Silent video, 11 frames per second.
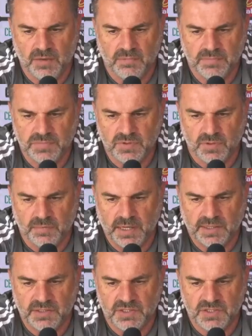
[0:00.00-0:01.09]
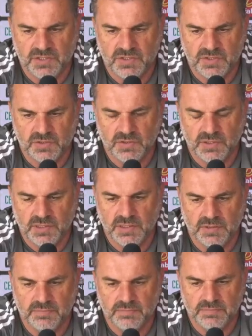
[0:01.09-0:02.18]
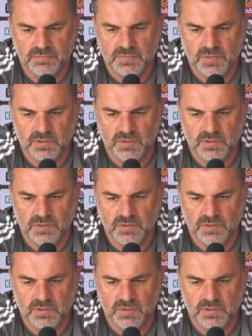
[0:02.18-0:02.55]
I'll sort of make decisions on